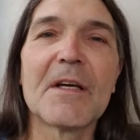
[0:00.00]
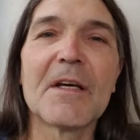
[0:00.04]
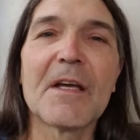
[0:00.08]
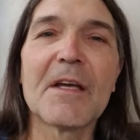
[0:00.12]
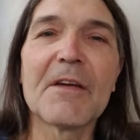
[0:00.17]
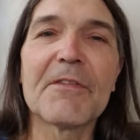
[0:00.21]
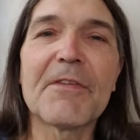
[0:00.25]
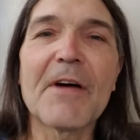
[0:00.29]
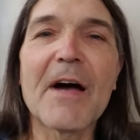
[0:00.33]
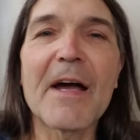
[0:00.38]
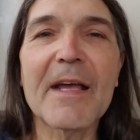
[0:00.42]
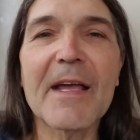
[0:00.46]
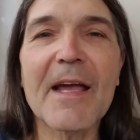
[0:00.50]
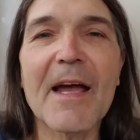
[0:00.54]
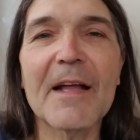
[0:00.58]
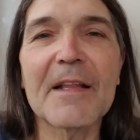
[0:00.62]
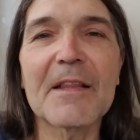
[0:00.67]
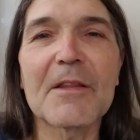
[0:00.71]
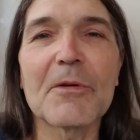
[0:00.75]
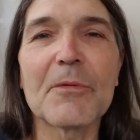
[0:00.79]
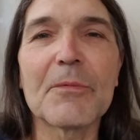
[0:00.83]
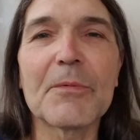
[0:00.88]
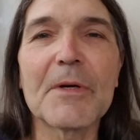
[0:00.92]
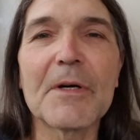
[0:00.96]
If I got
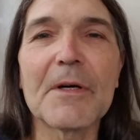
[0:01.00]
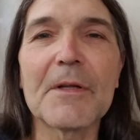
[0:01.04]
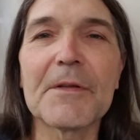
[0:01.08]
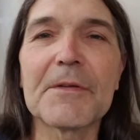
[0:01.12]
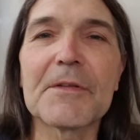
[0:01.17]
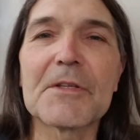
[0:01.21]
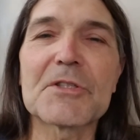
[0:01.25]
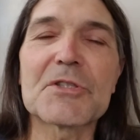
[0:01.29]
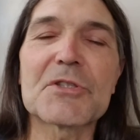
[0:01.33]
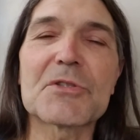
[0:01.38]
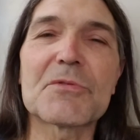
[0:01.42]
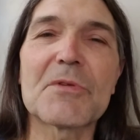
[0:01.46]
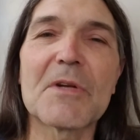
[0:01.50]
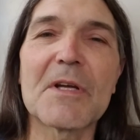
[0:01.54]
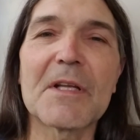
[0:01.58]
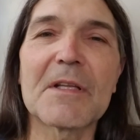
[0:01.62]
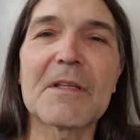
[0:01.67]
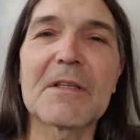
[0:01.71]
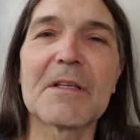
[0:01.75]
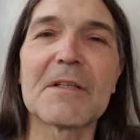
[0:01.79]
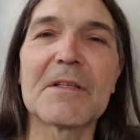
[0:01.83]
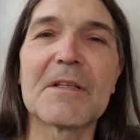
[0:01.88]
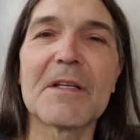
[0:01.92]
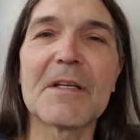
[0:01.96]
the will and the
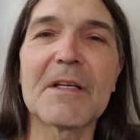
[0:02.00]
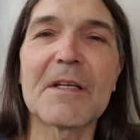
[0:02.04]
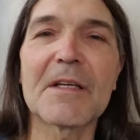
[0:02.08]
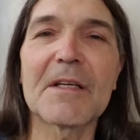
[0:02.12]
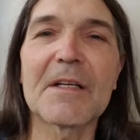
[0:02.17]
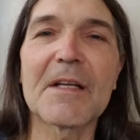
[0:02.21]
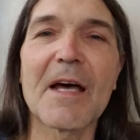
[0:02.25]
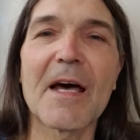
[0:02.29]
strength to dig it